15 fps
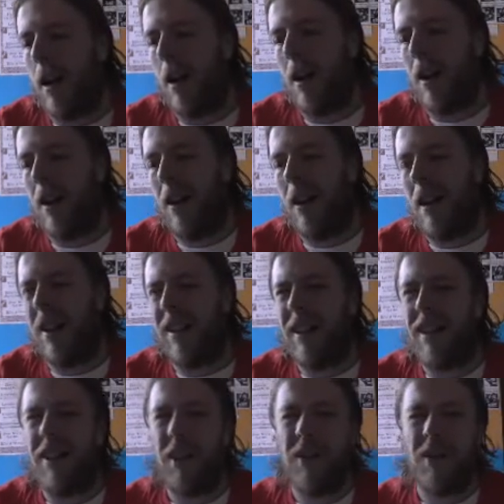And
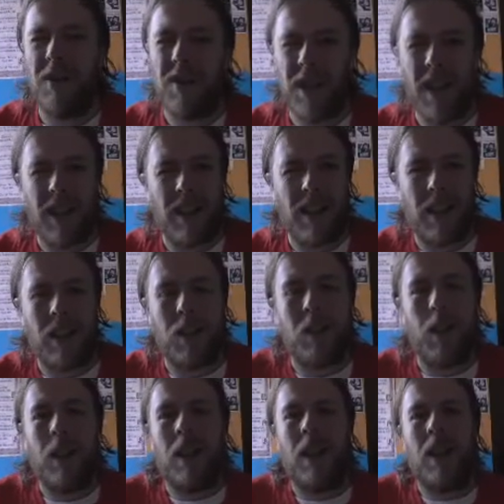I know, technically
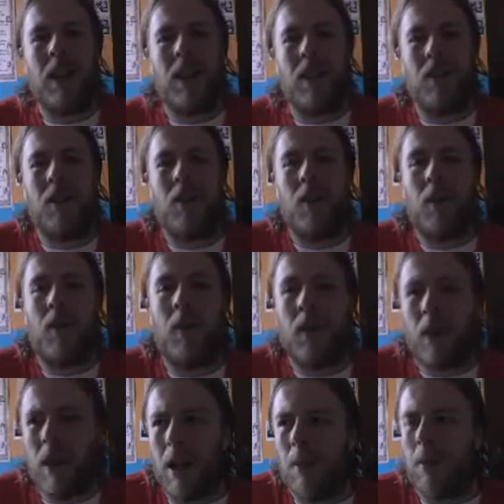speaking, that's not a
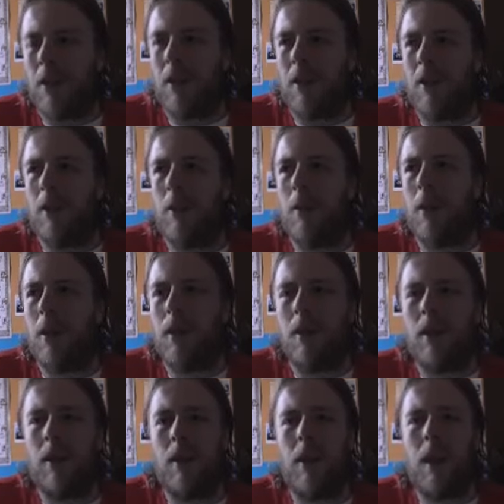full episode,
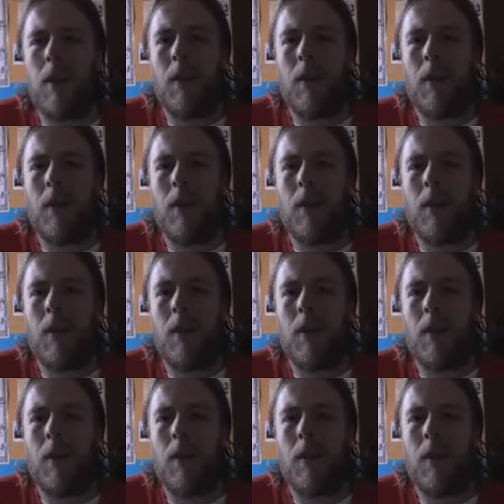but